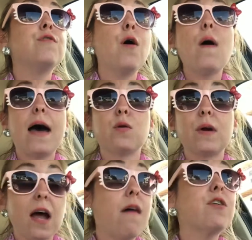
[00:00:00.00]
how to
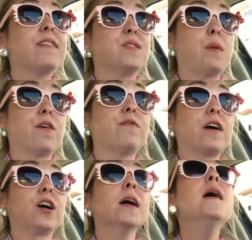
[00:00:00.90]
recover this
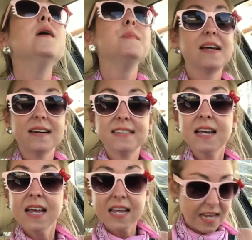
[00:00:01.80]
motherfucker. Because
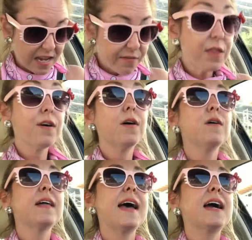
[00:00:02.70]
even though
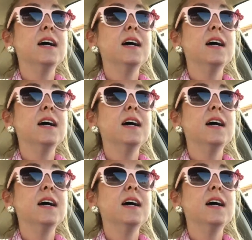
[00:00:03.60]
like